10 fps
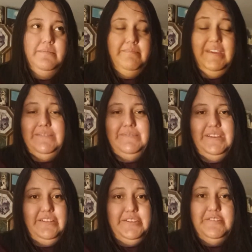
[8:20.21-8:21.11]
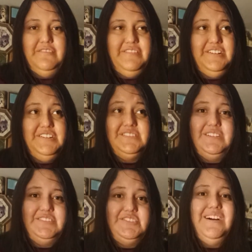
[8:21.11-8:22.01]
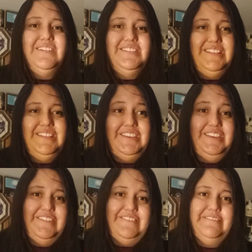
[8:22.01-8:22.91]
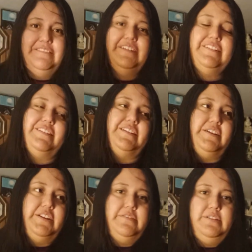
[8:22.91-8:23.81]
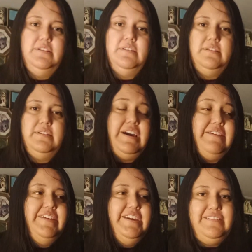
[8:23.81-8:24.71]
Make me universal strong like you. You know, and I'm like,